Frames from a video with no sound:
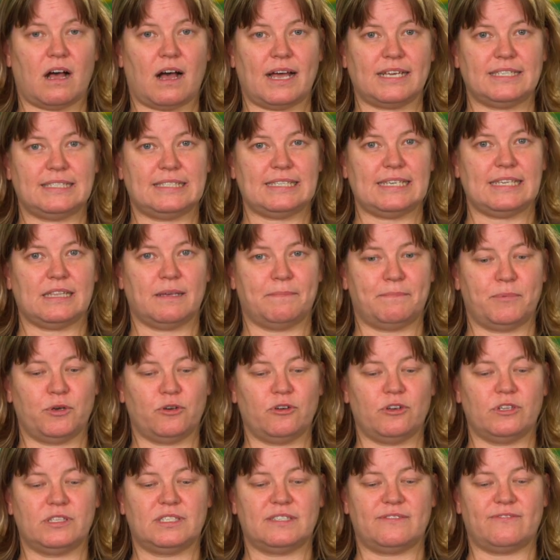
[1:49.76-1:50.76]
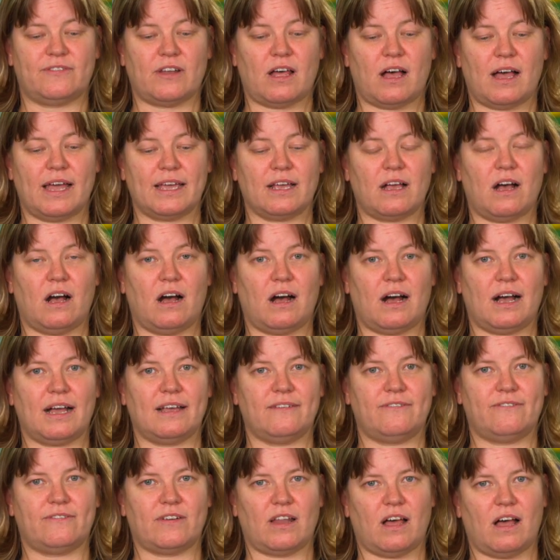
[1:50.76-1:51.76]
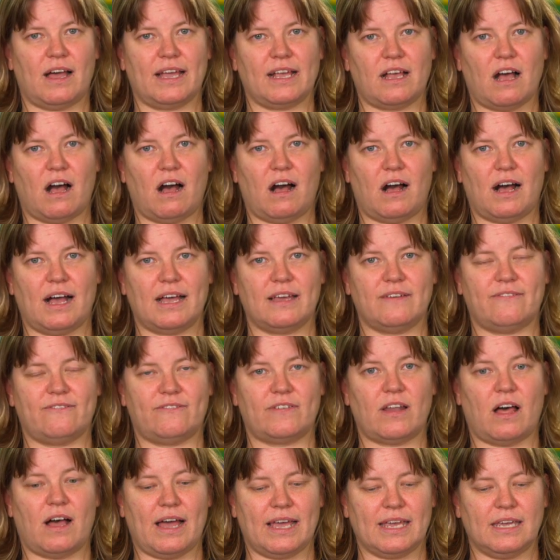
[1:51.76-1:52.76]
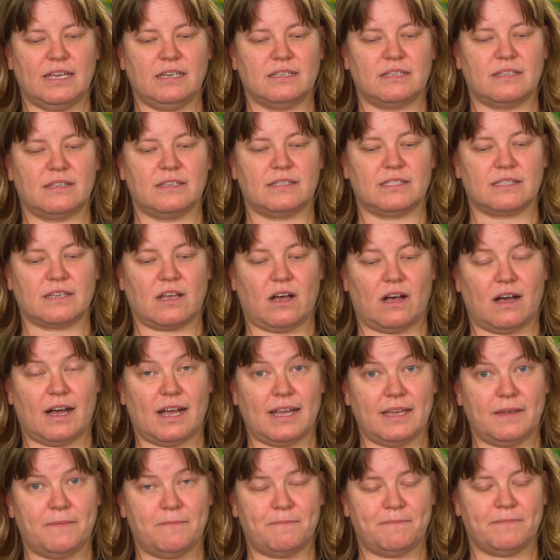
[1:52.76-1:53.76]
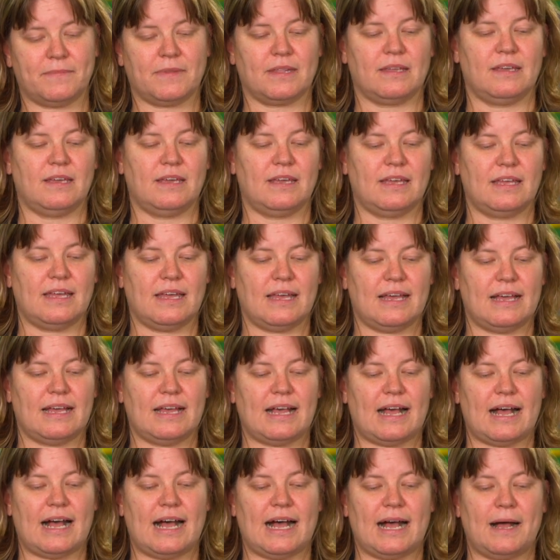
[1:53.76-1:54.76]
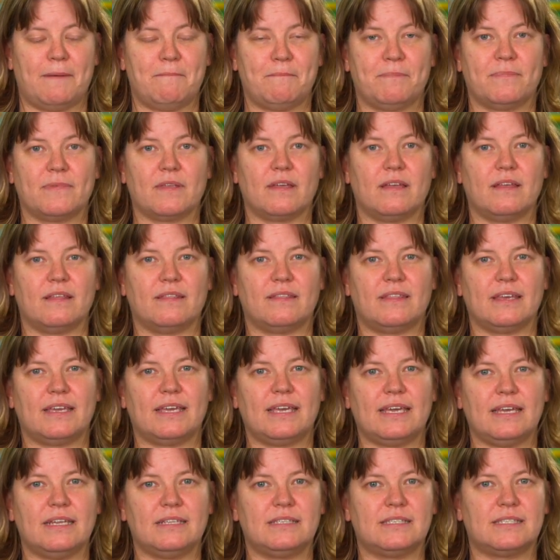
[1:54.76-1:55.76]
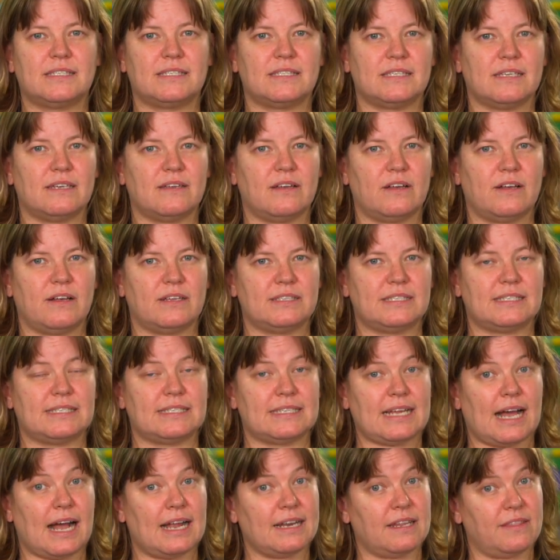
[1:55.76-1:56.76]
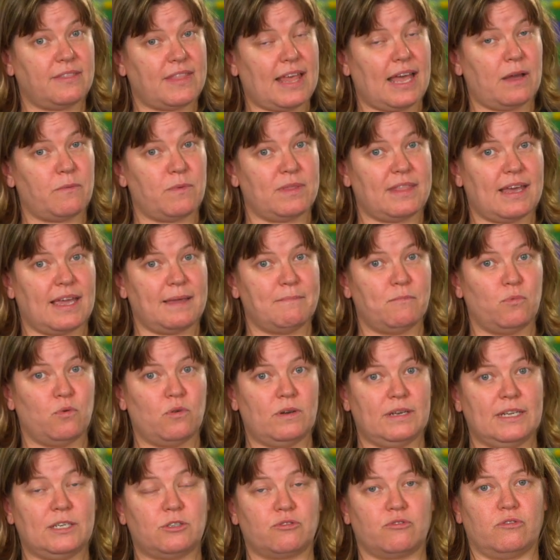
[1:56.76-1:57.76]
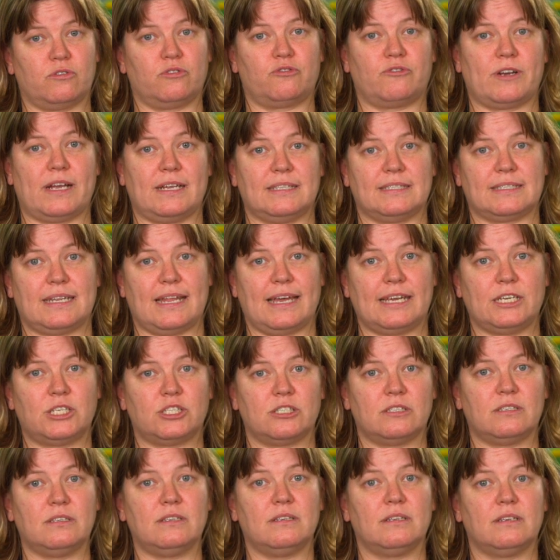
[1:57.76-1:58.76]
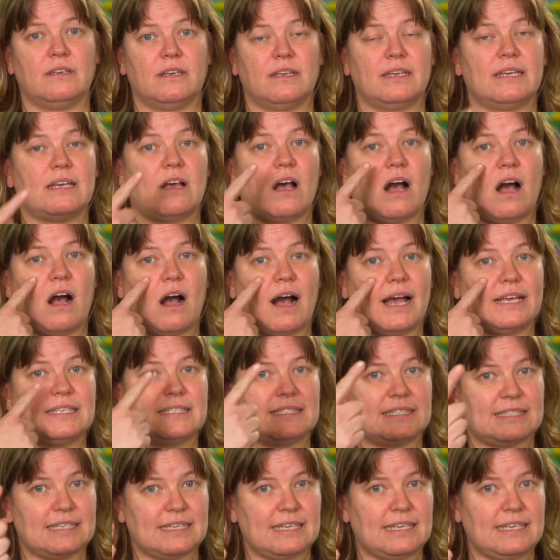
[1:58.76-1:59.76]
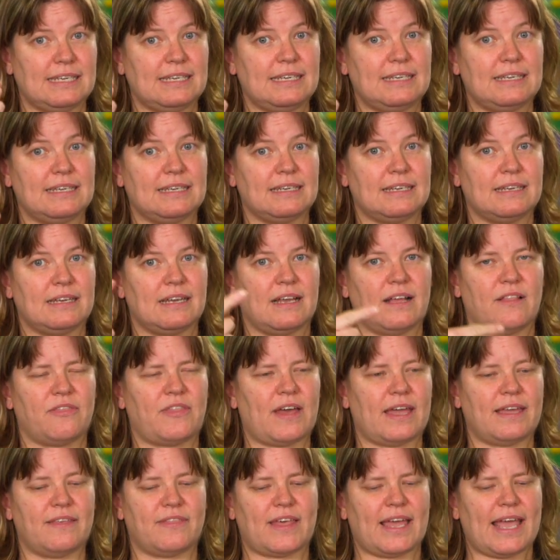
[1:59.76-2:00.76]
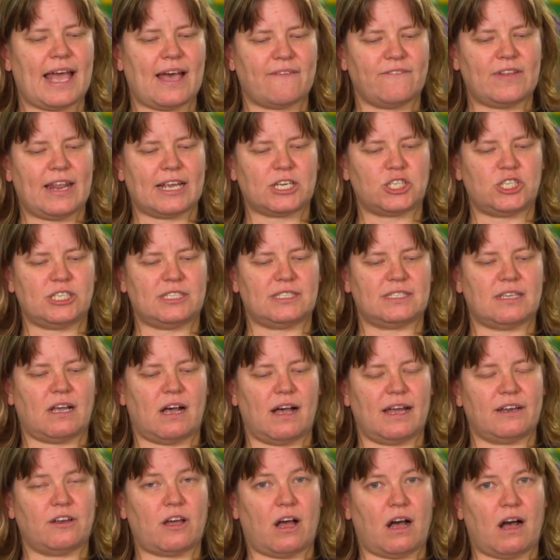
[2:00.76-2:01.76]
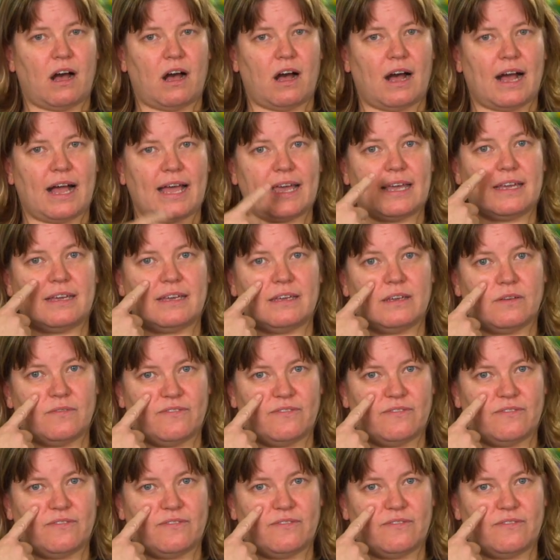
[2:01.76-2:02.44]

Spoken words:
I see the birds flying high, flying into the sky. The kids started that with a more literal translation. I see. They haven't actually signed I